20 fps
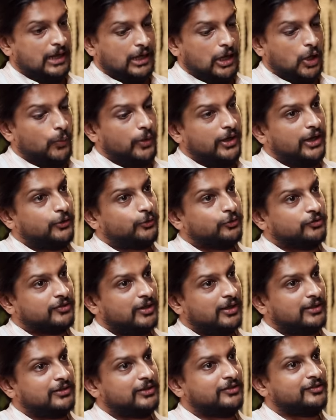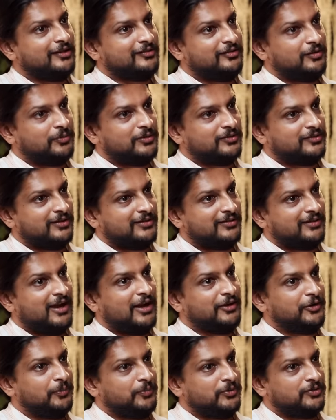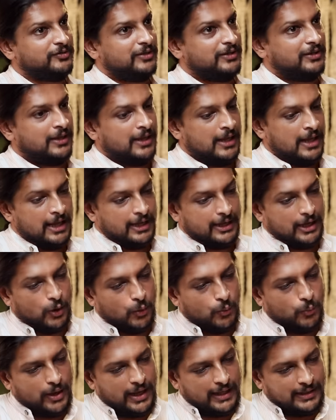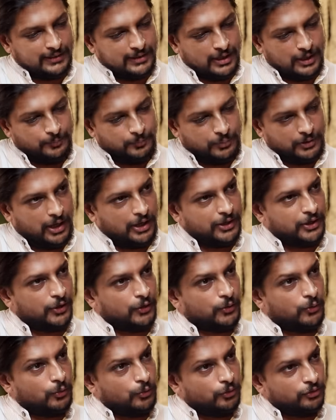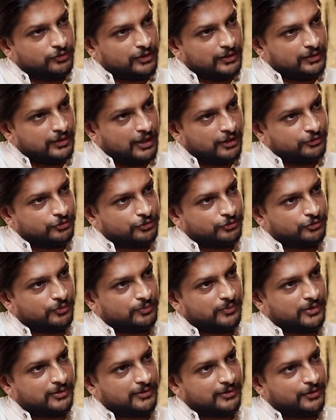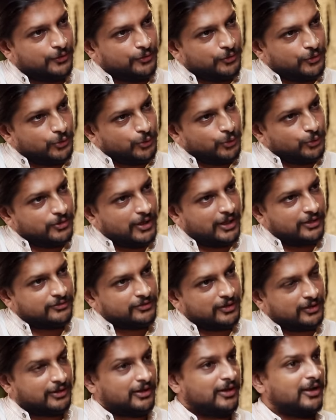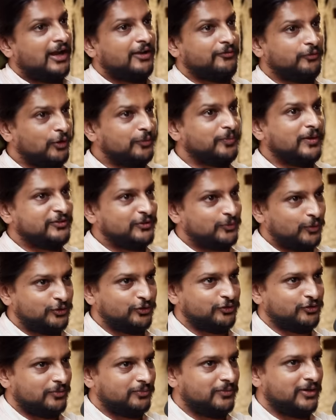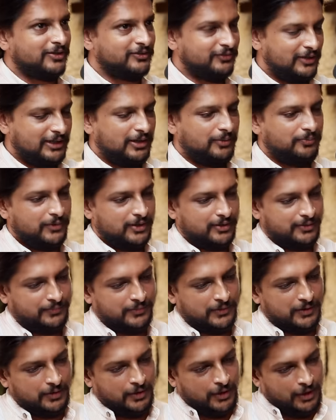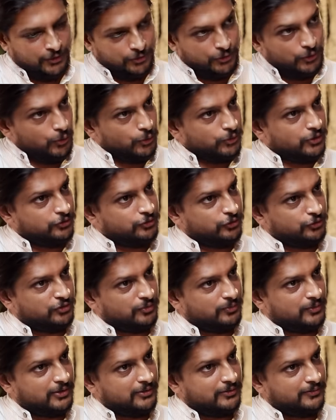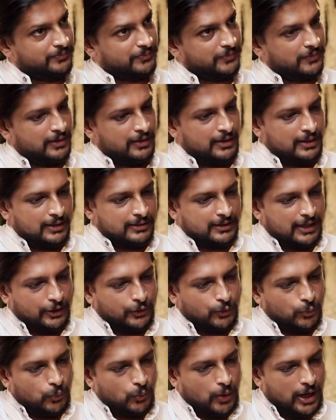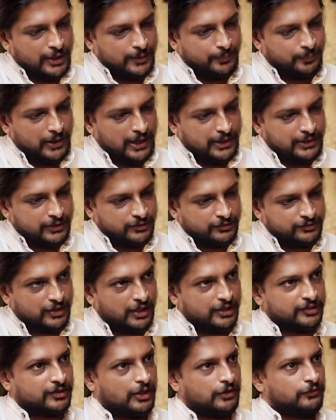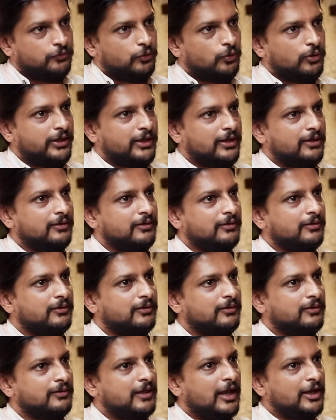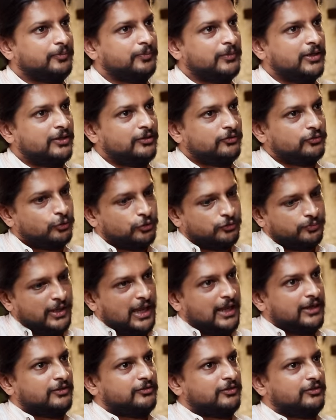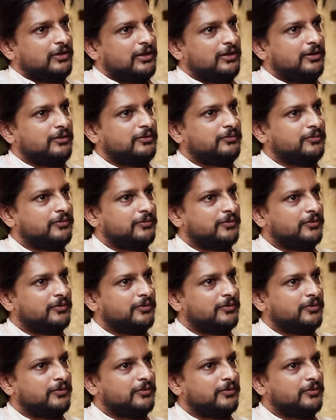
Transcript: Now when I do sadhana, sixty percent, one hundred percent. Now when that prana goes in that Sushumna, through that chakra, I have not mentioned about Sushumna, as we'll come there. Through the Sushumna, that one petal starts unfolding. That means usme energy ja raha hai.